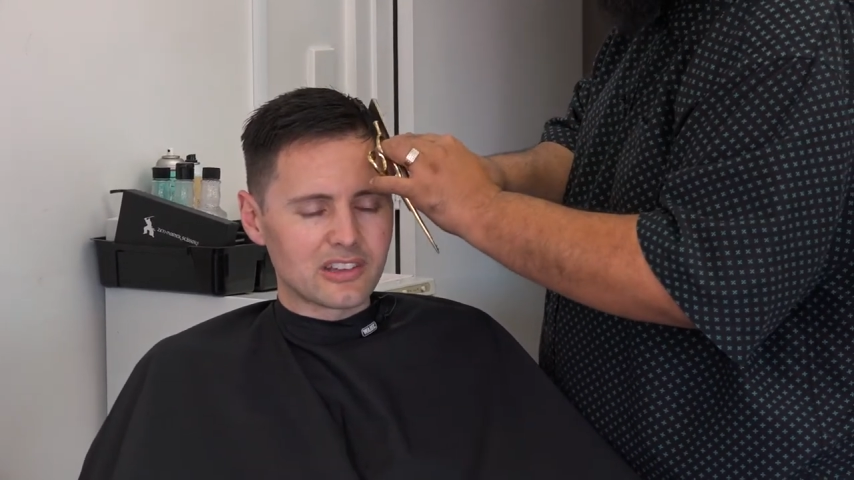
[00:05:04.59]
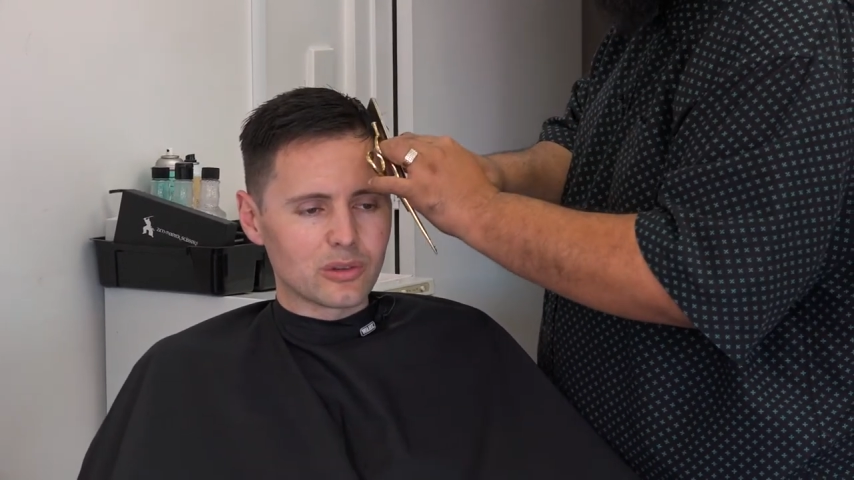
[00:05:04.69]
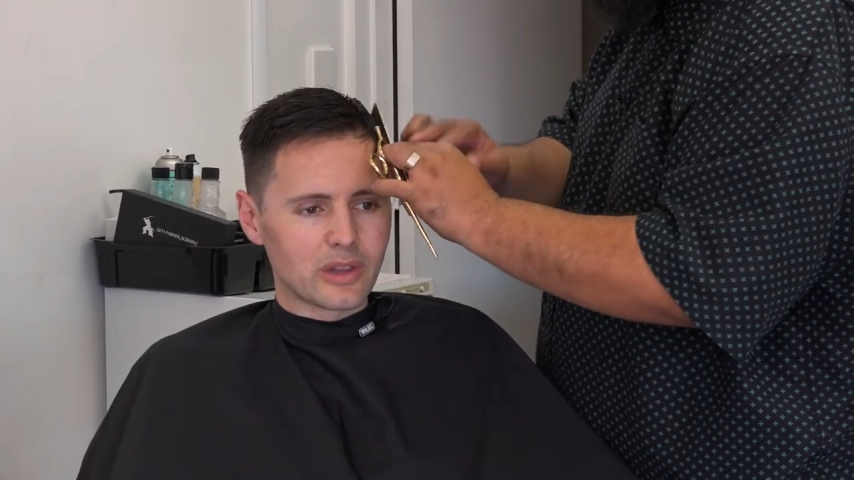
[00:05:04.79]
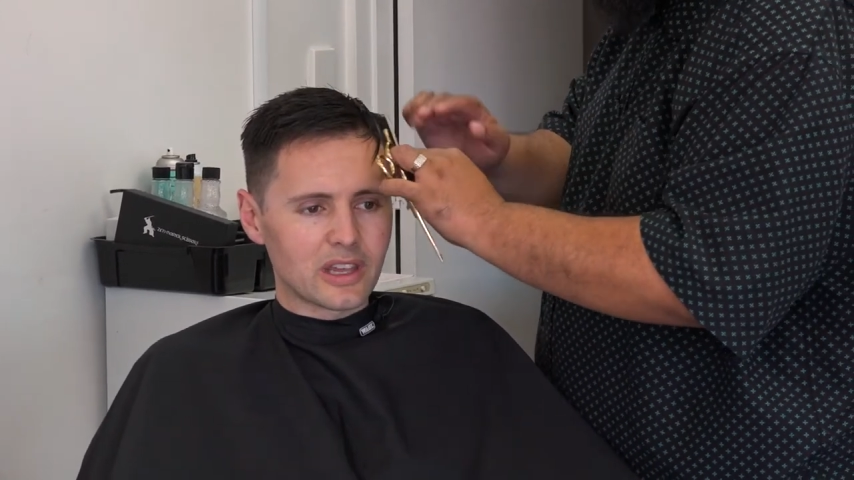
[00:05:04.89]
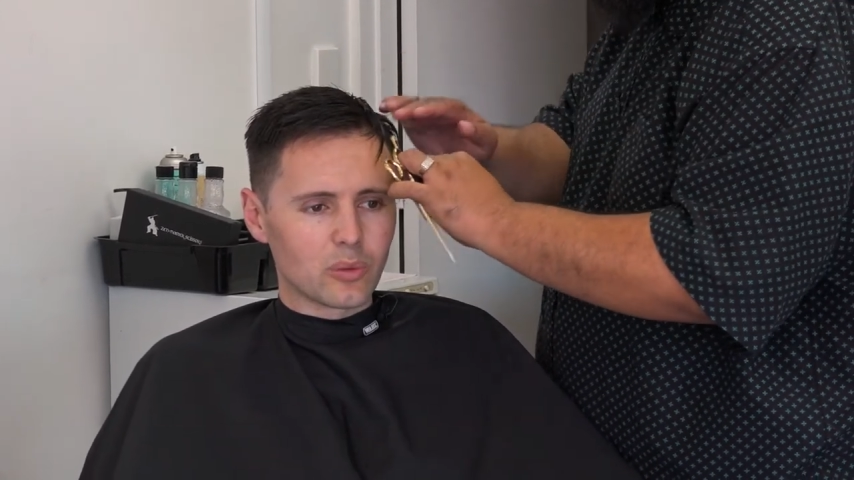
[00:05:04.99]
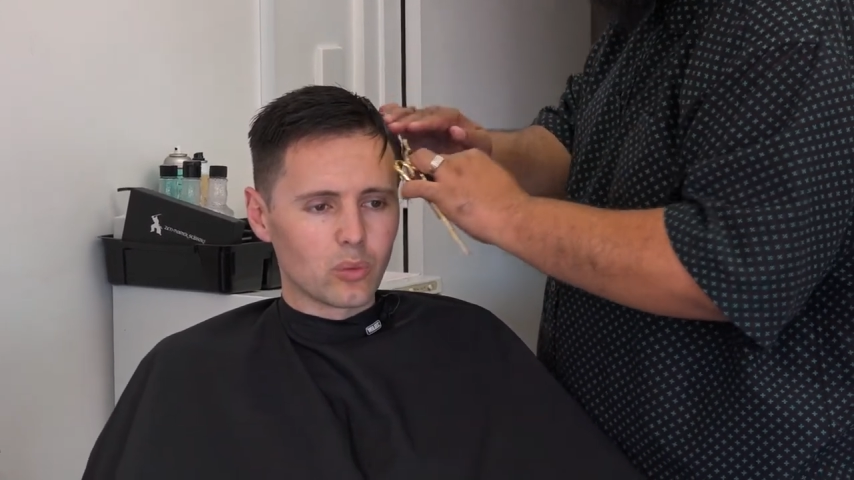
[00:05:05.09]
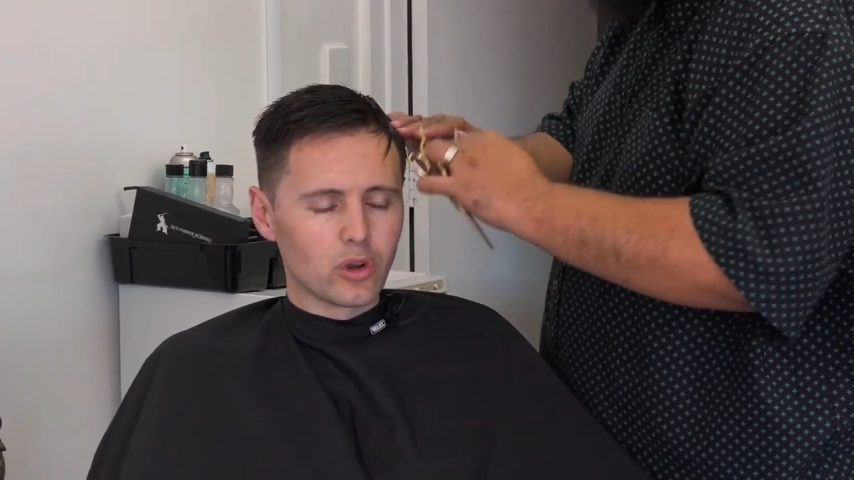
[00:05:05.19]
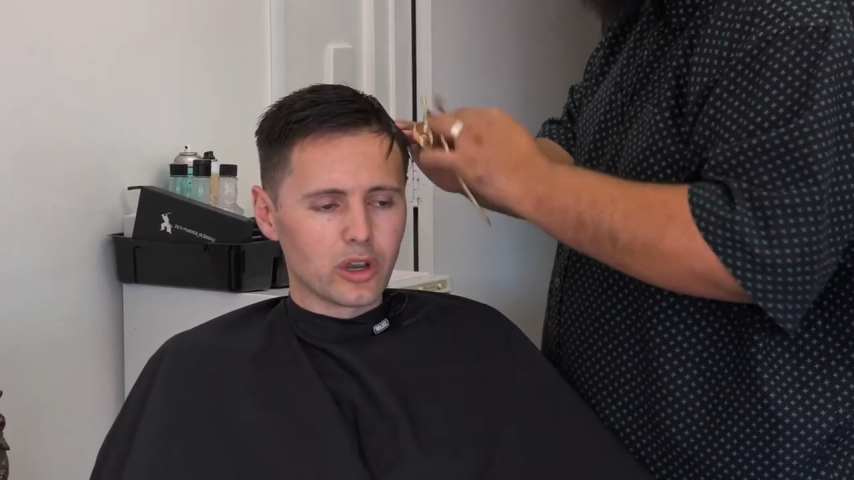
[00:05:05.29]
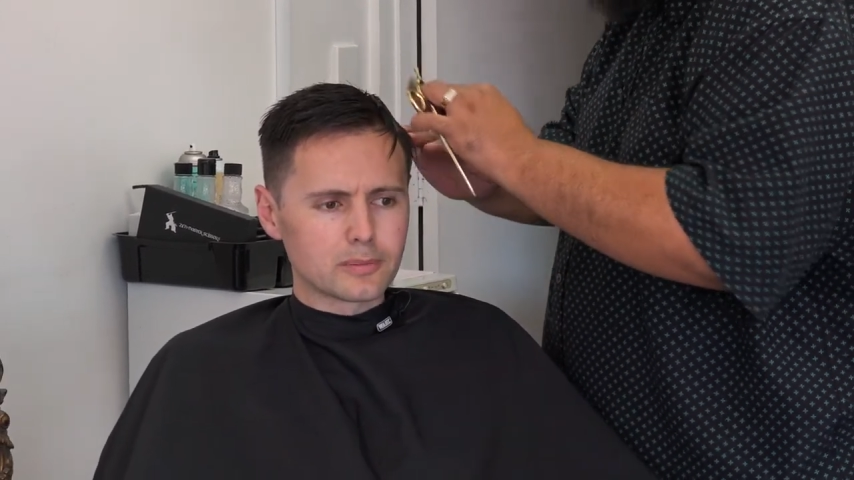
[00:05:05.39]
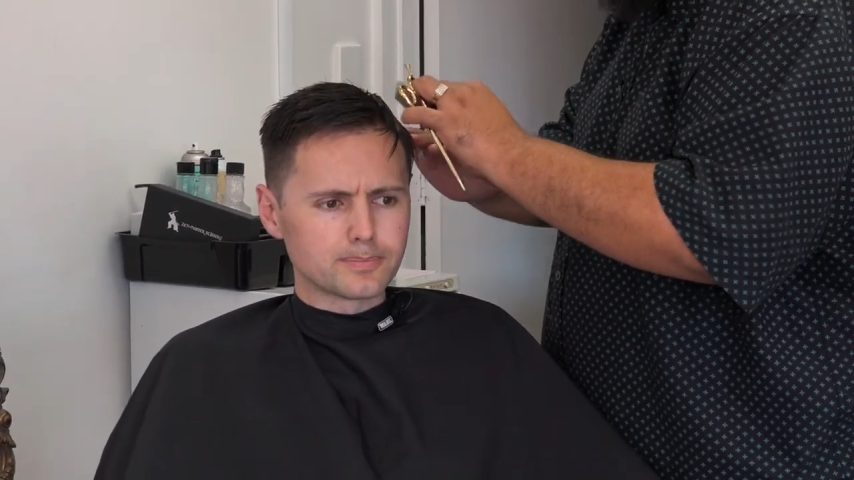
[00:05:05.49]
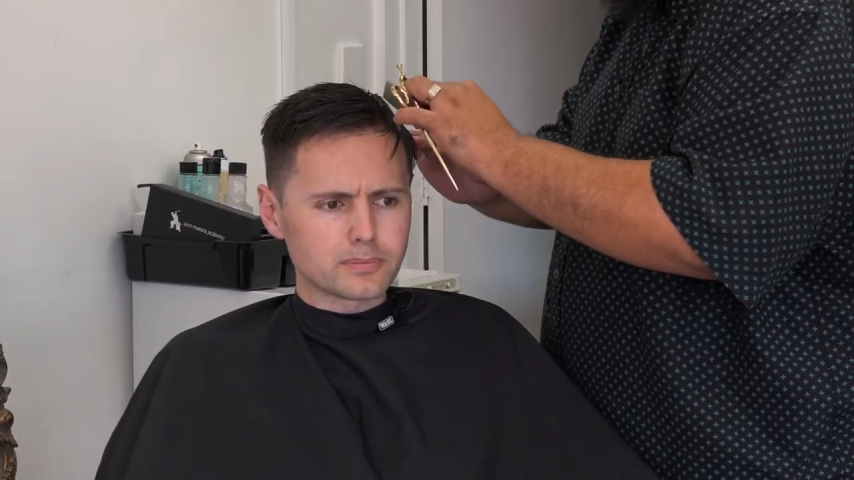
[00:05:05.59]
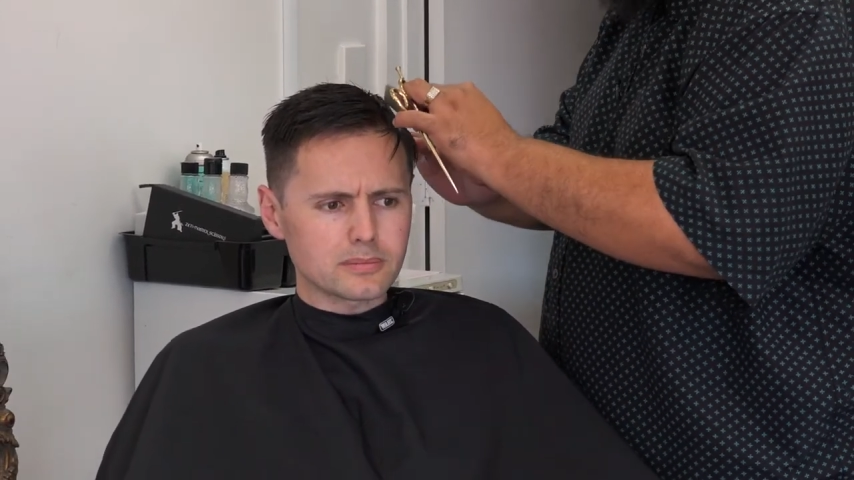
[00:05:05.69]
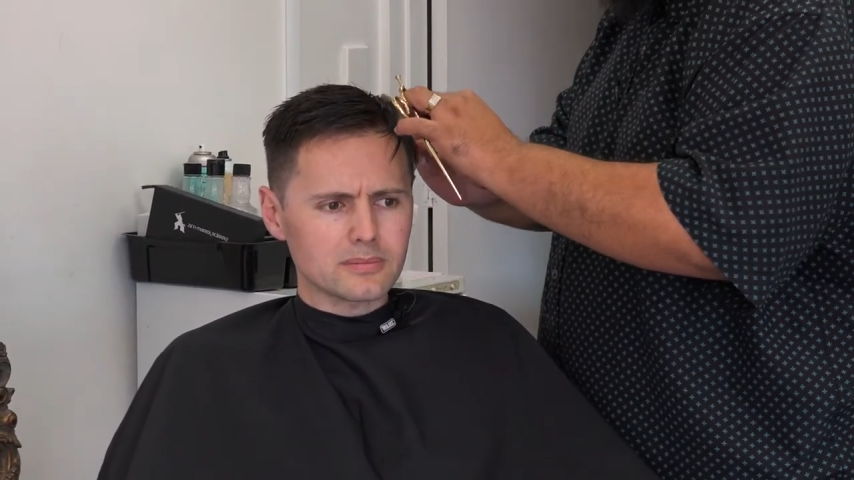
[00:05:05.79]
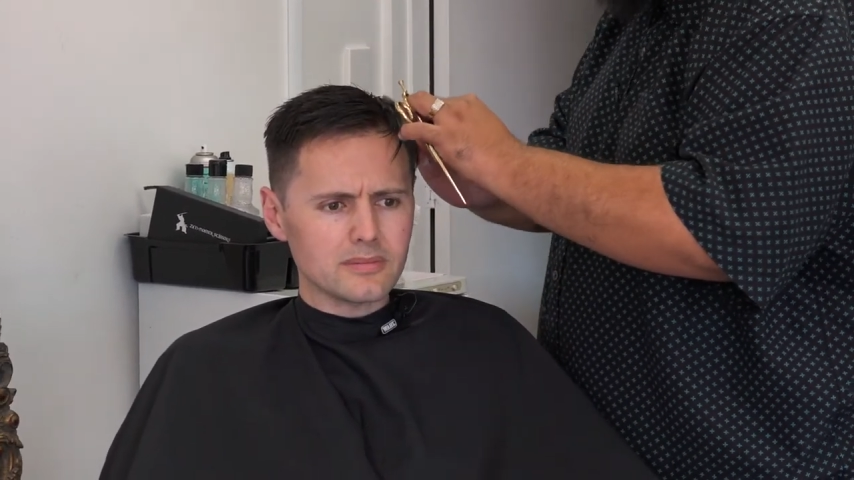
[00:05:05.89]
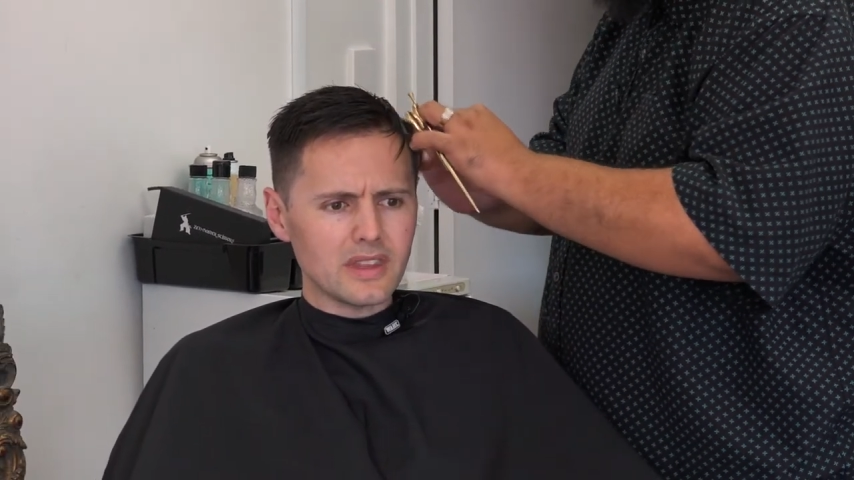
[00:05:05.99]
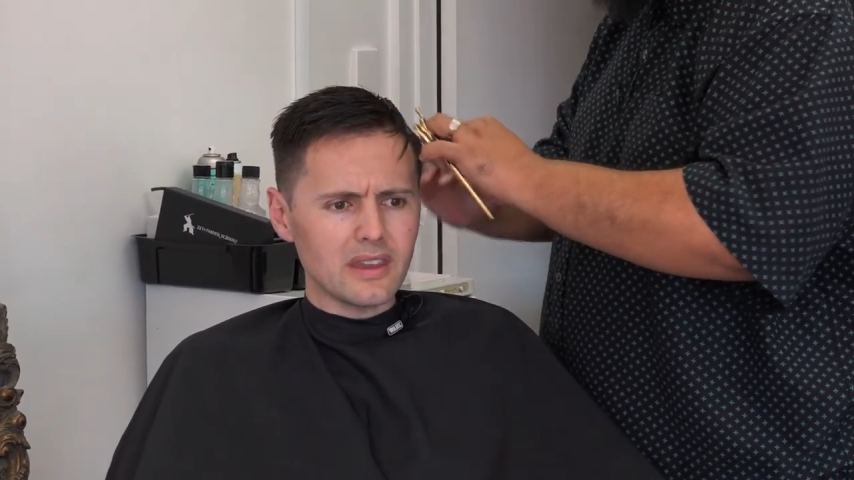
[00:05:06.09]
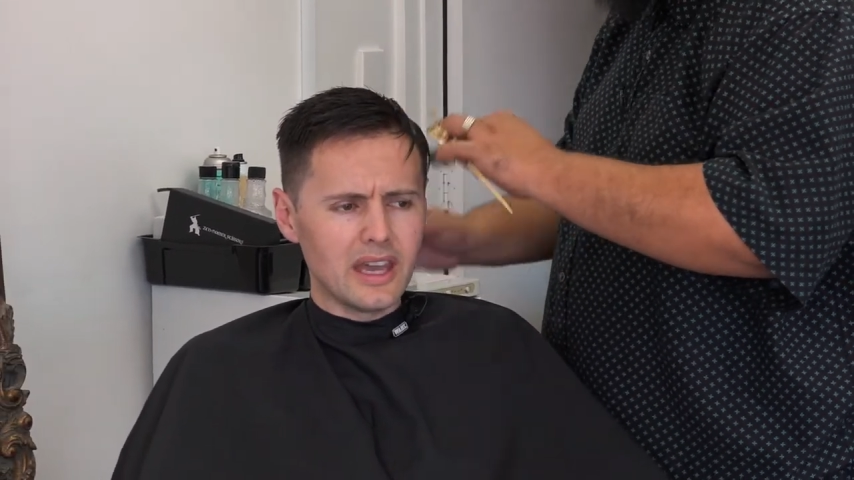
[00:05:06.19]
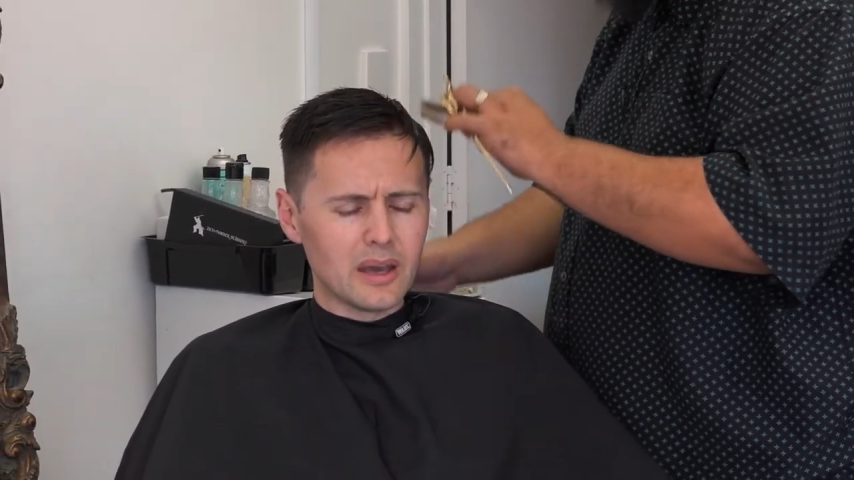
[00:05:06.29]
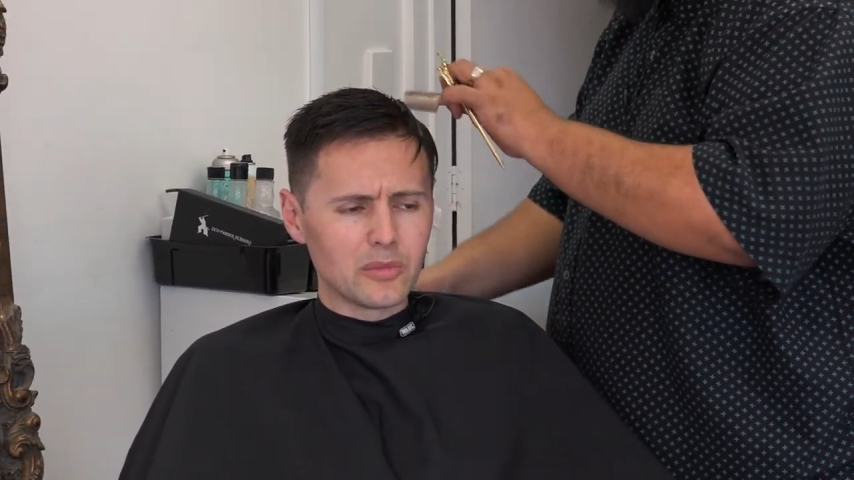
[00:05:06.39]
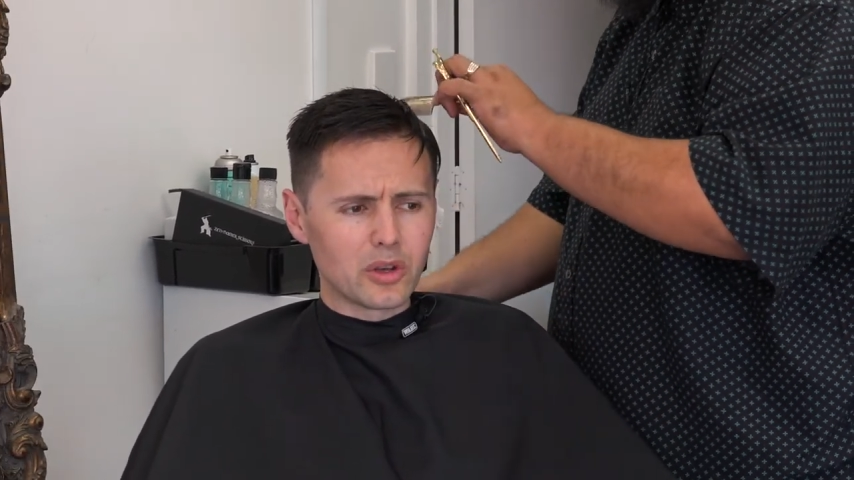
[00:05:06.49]
That's all they can work,
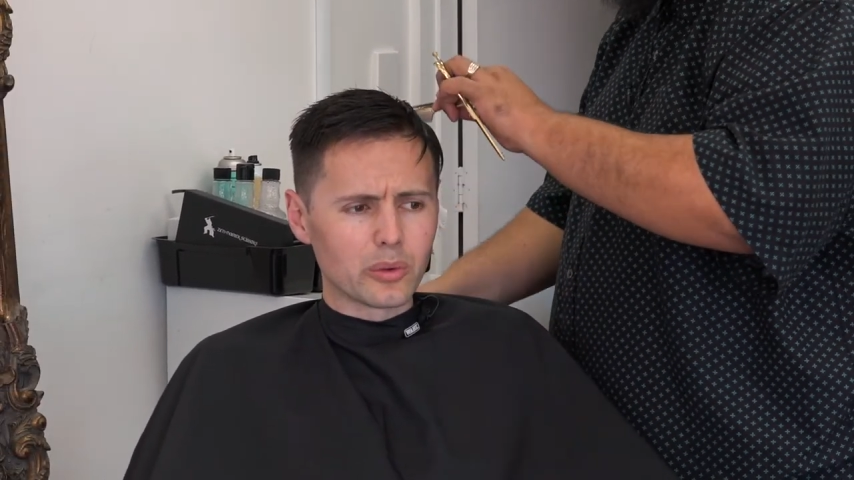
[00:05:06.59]
you